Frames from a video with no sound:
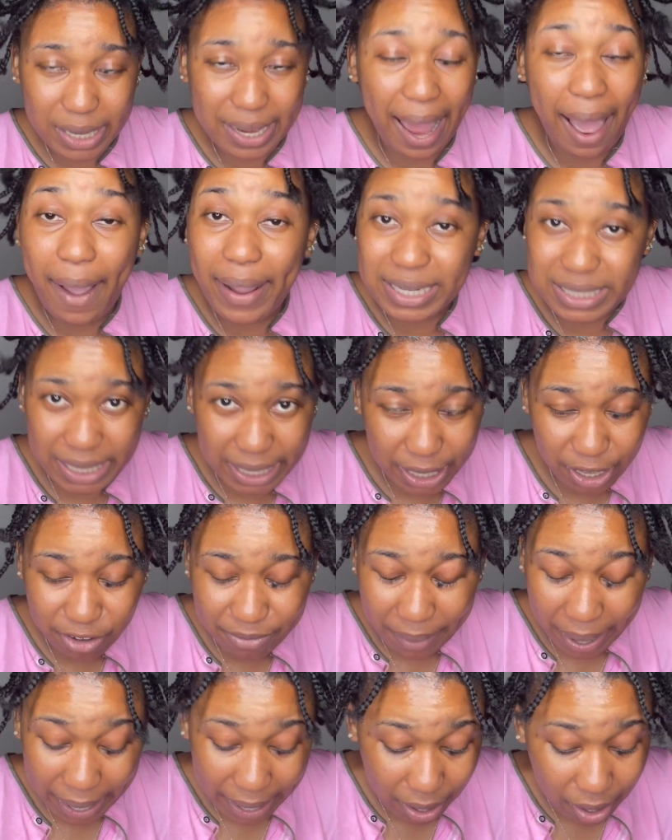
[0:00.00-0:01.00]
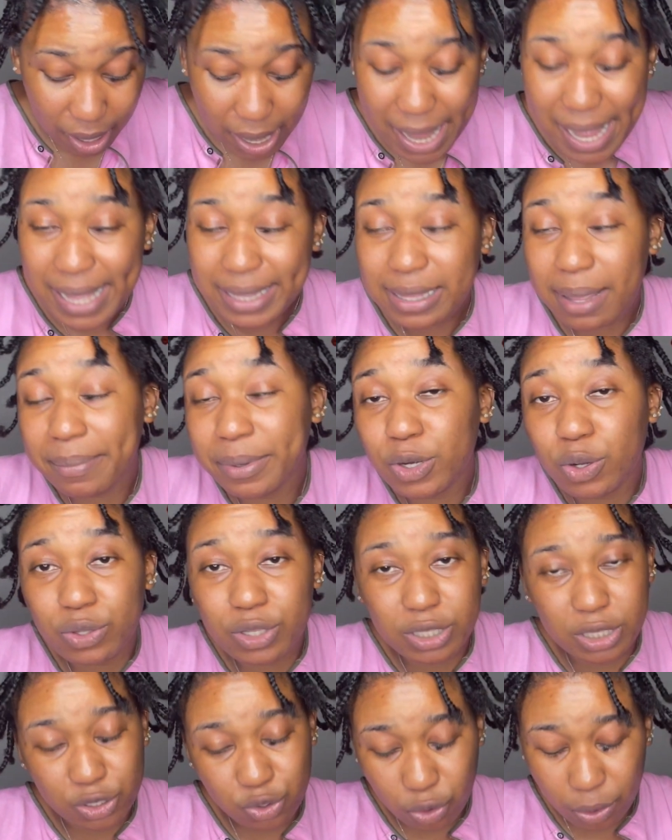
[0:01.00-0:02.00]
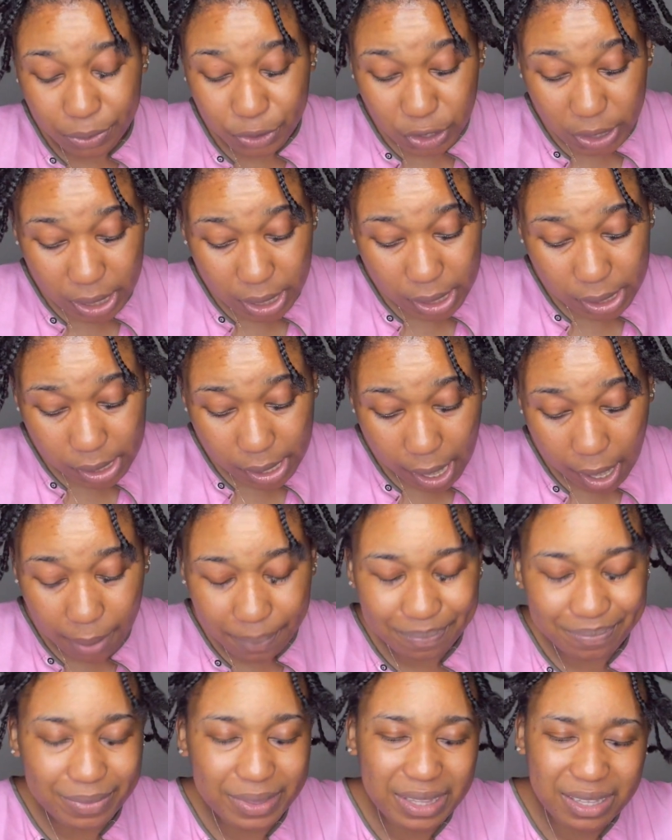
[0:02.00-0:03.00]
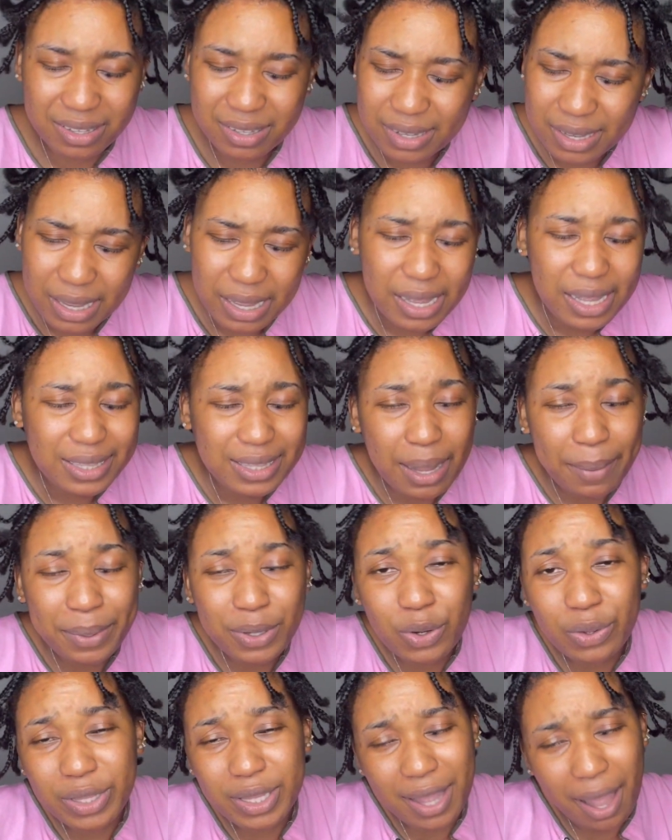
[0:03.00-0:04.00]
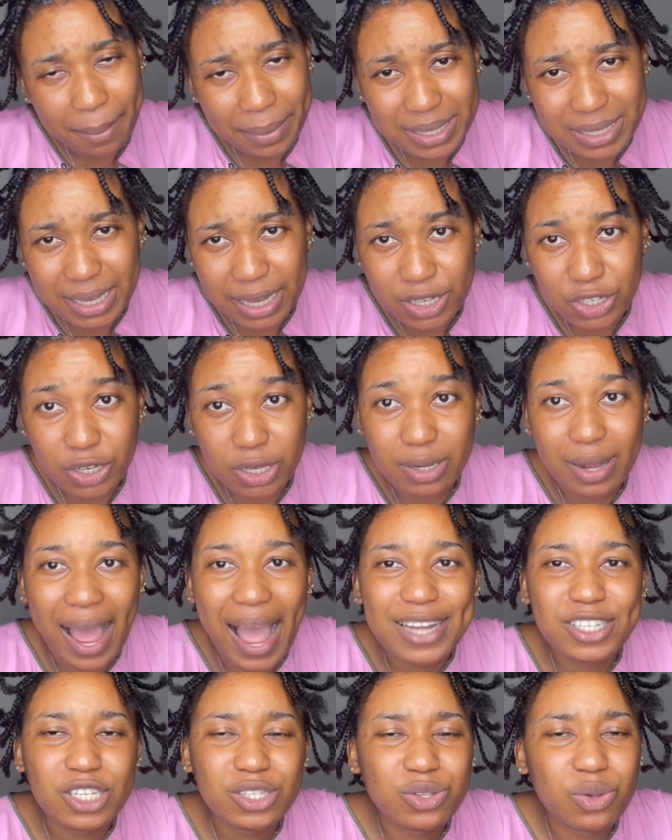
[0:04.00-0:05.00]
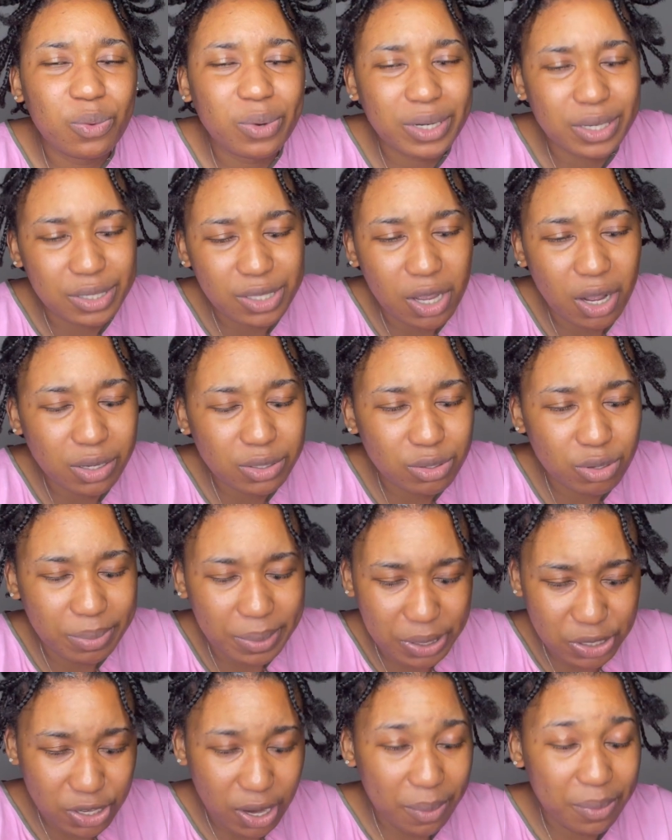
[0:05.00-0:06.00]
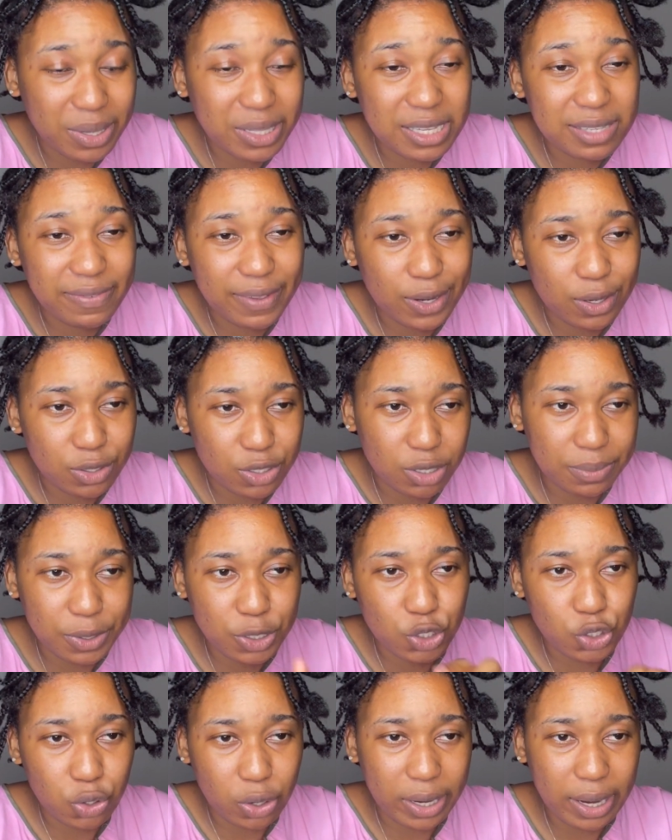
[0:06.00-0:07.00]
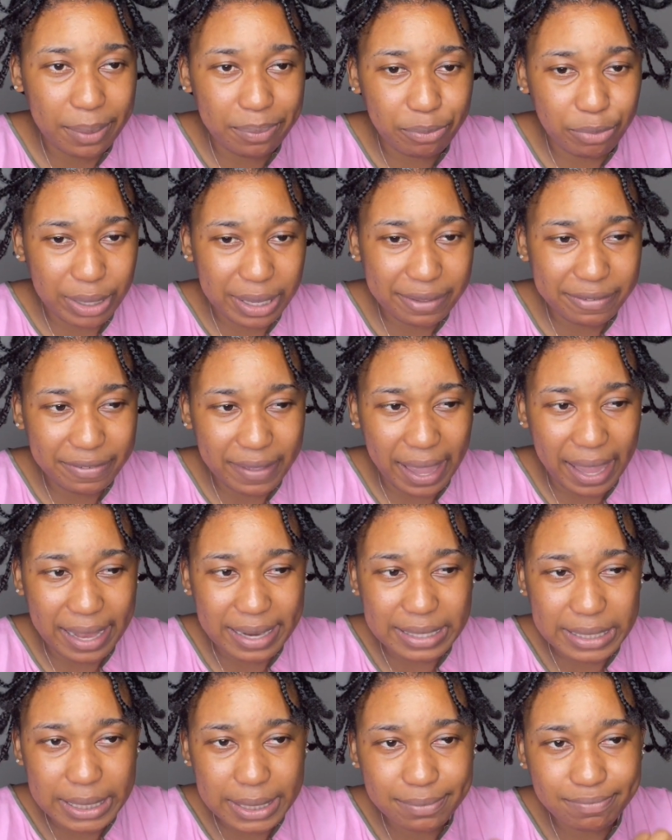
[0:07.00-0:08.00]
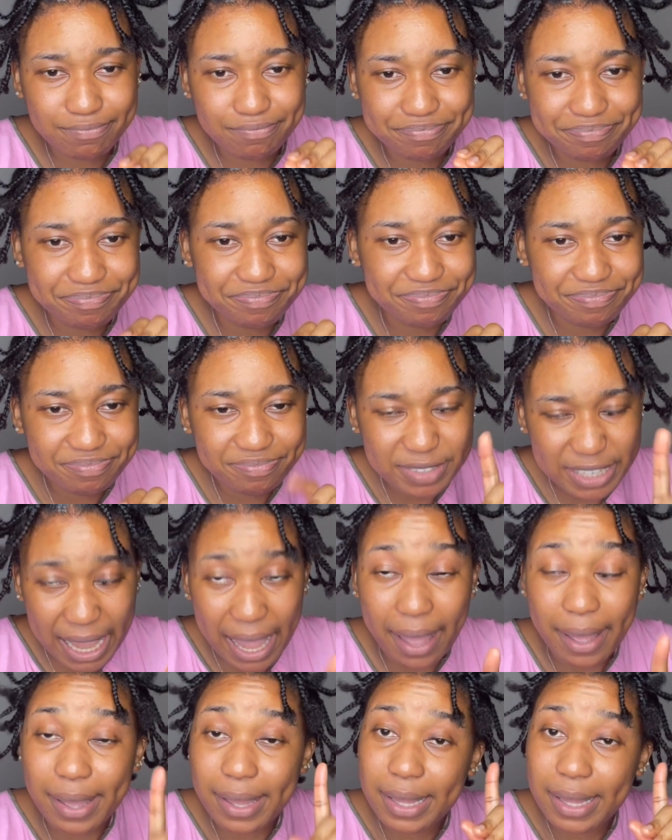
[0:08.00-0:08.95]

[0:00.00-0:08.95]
how I take care of my hair, let me know in the description. Let me know in the comment section. I just don't want to talk too much. I want this video to be short and brief, and yeah.